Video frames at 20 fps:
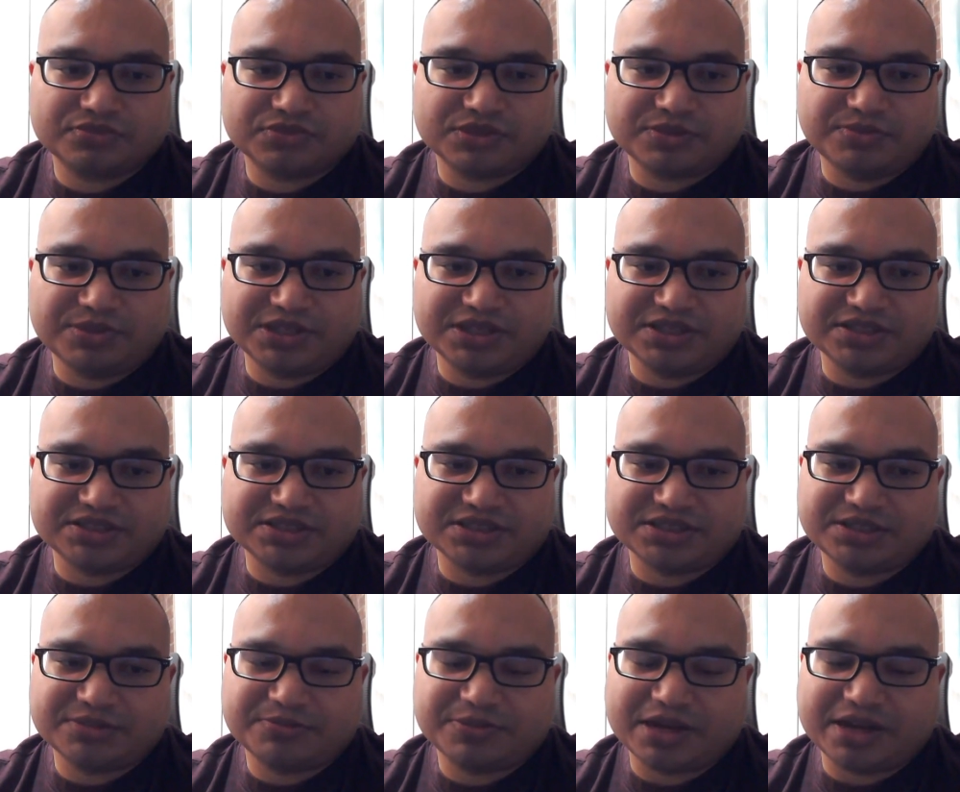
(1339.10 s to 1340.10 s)
being
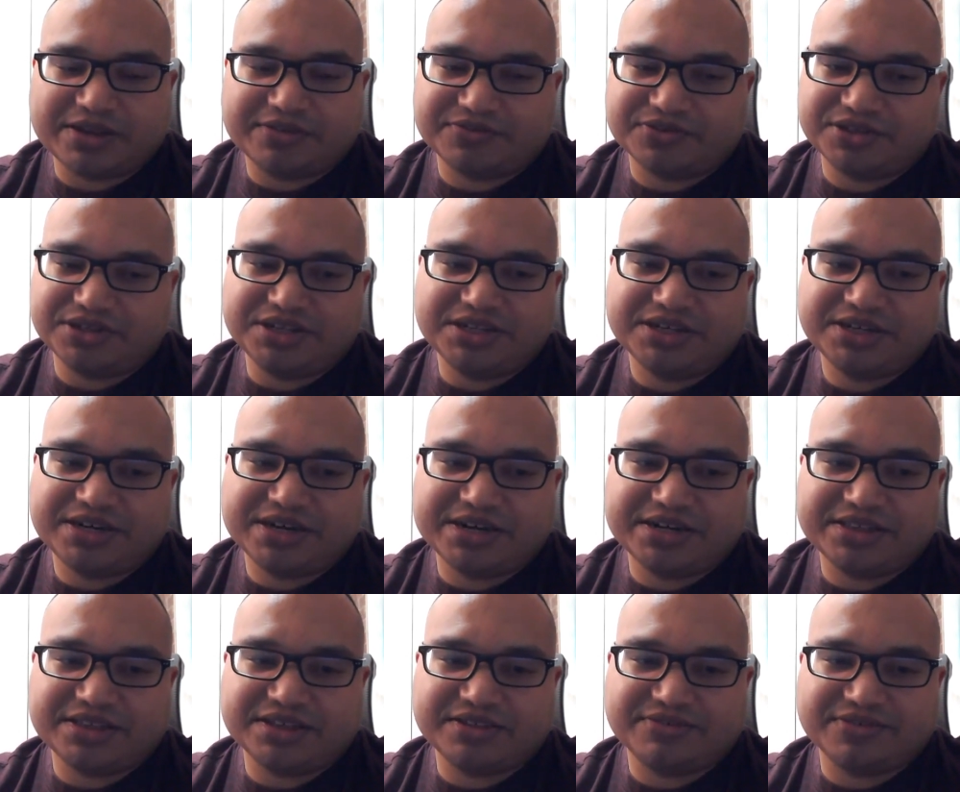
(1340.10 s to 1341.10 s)
sleep, if you needed
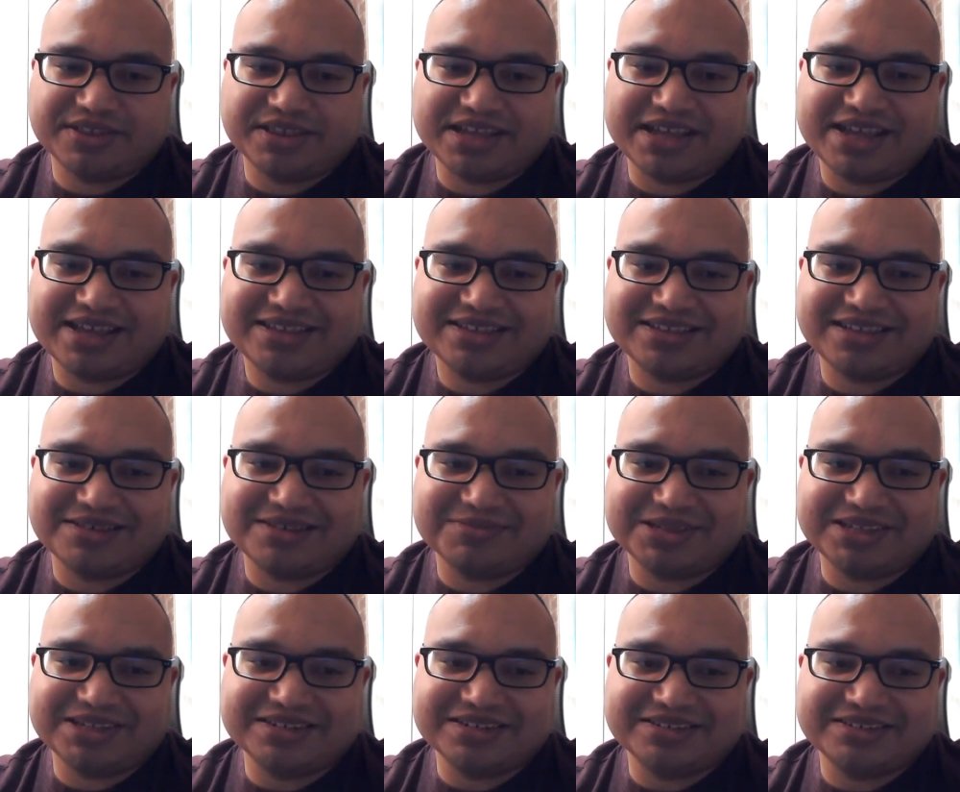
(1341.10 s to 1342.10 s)
anything for that, I
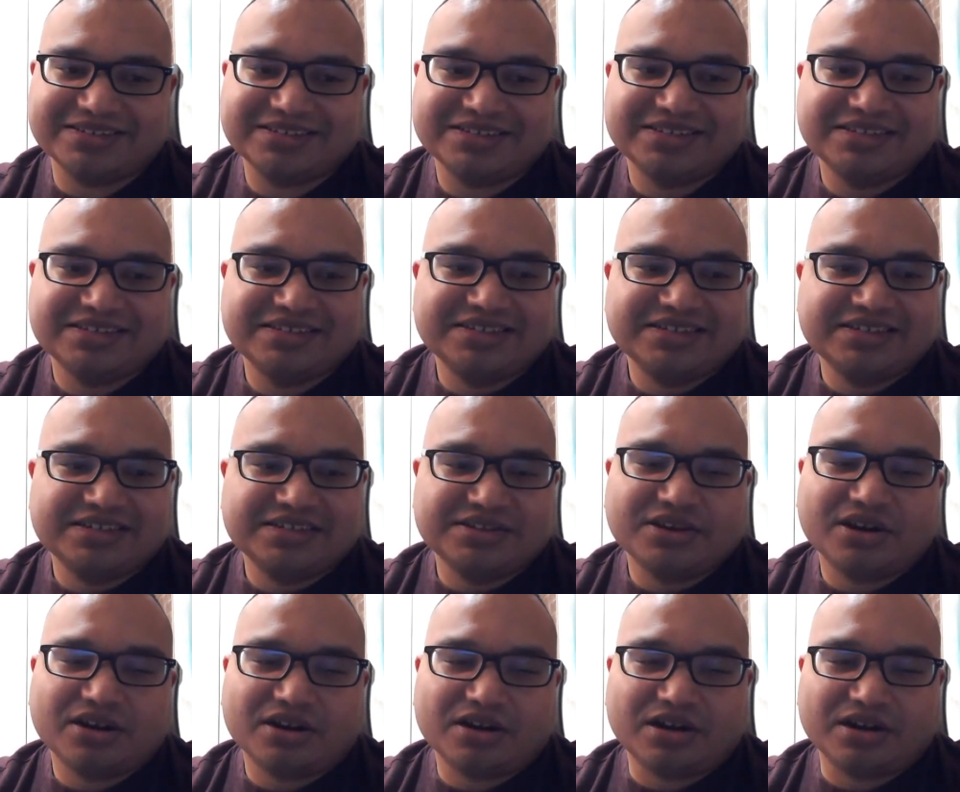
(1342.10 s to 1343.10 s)
mean, there
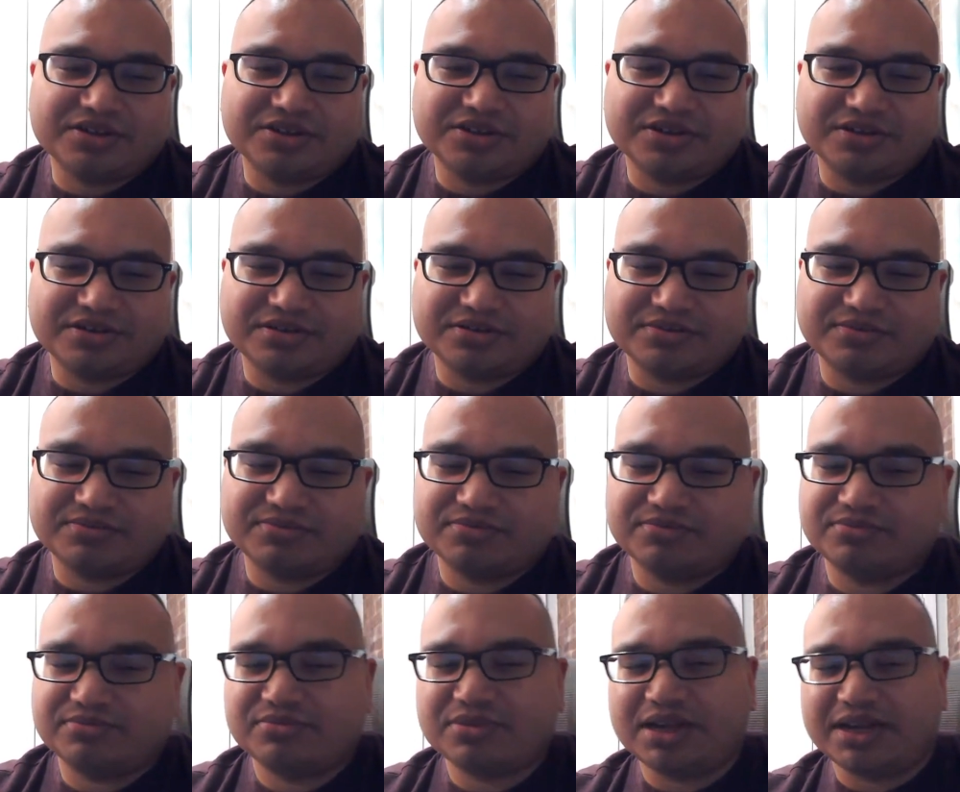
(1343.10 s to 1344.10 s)
are other
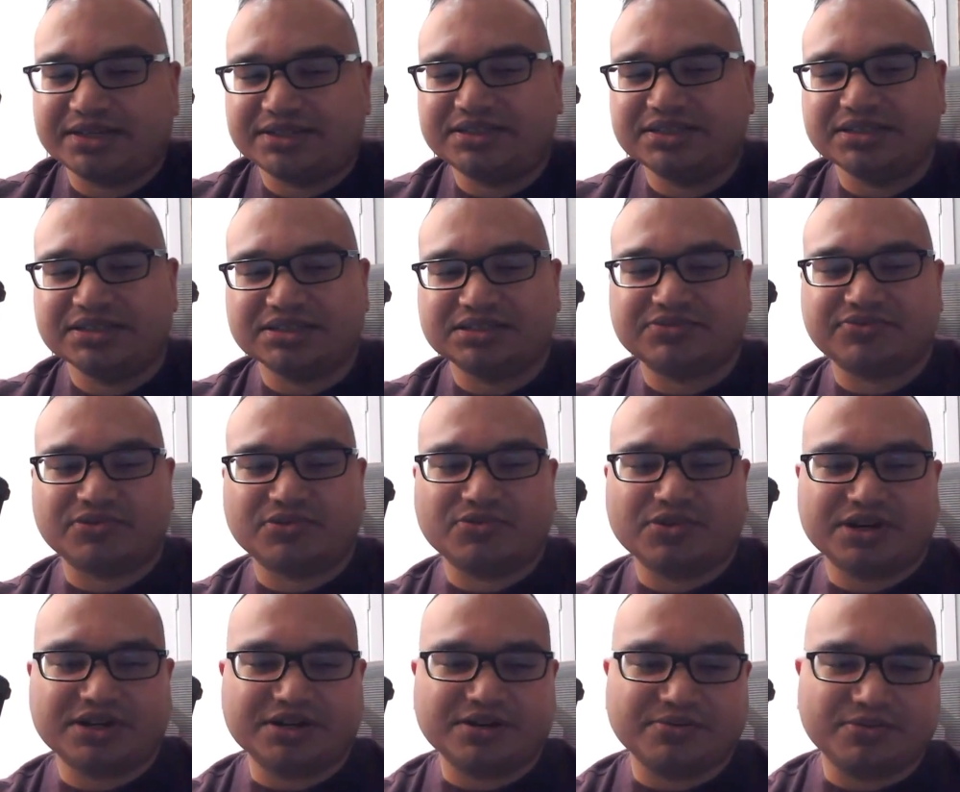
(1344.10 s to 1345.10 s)
ideas for what
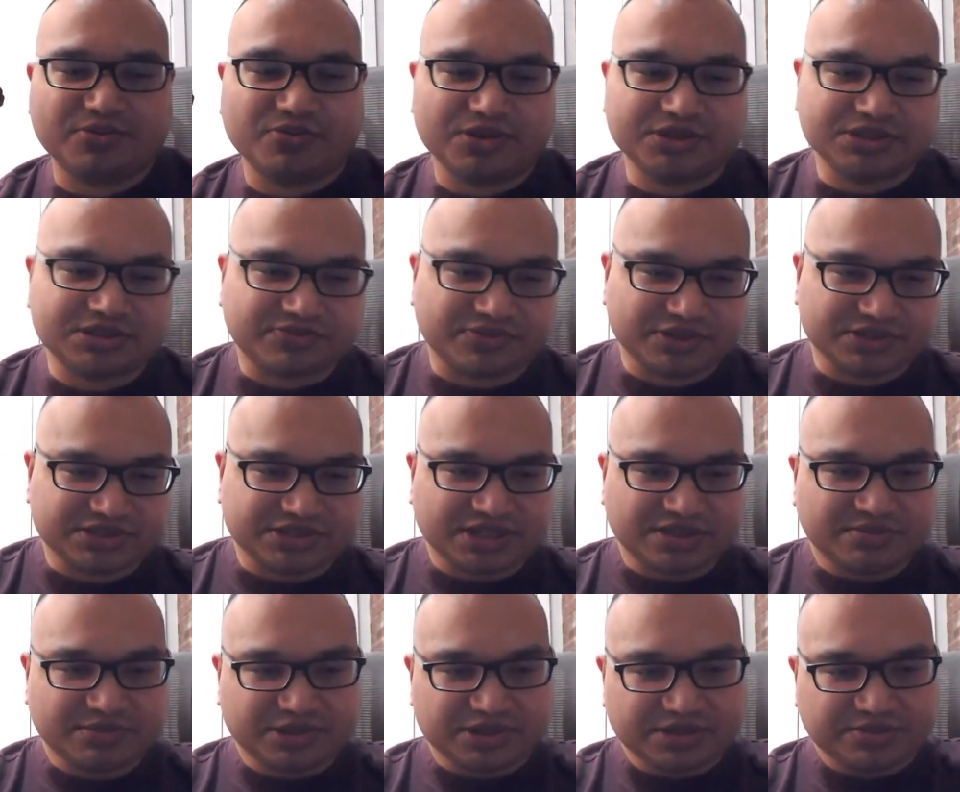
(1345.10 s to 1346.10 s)
a number one's first
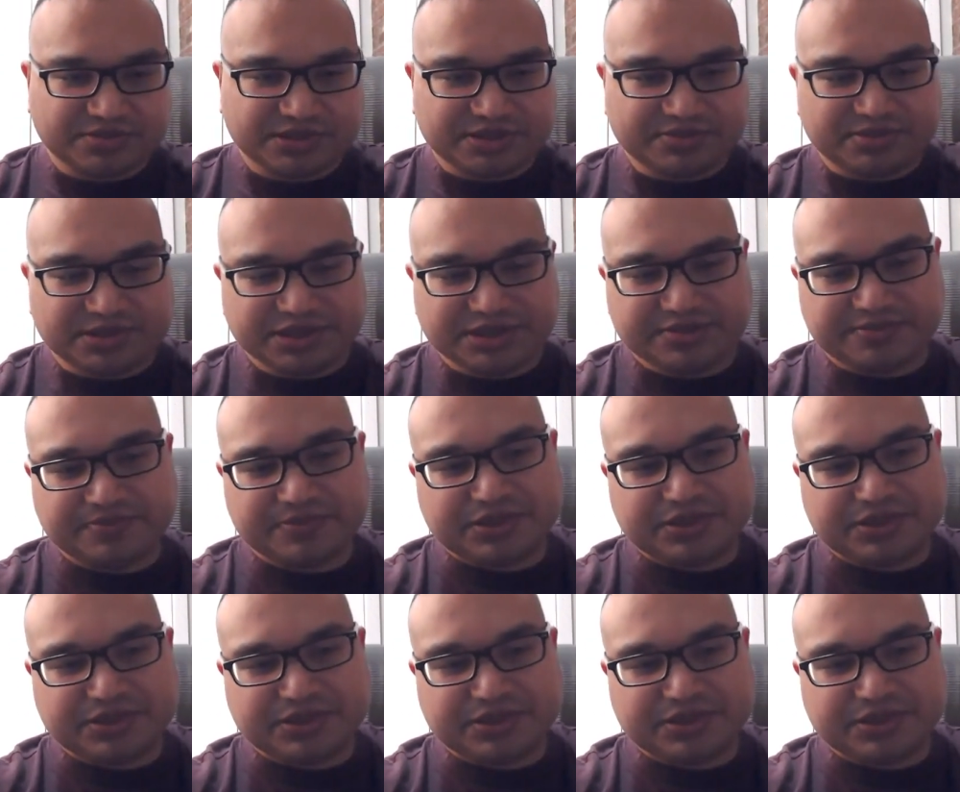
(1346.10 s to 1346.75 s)
animal could be, but